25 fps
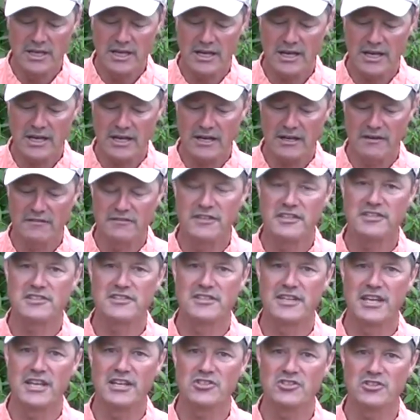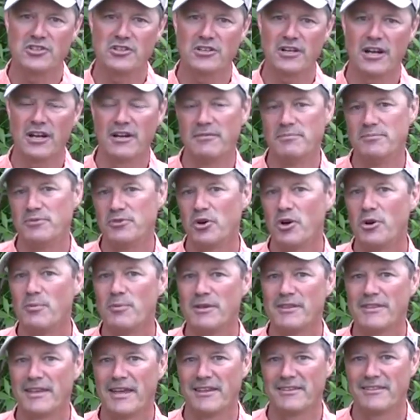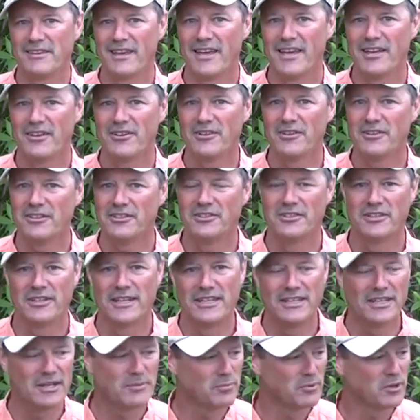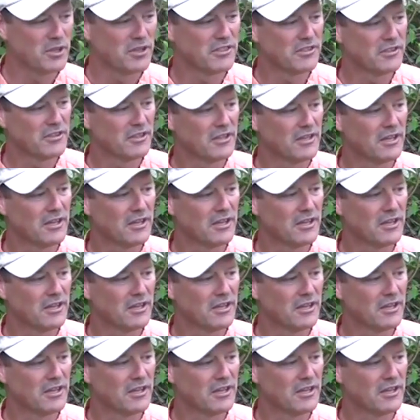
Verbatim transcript: of this nature absorbing that tangle, you'll end up with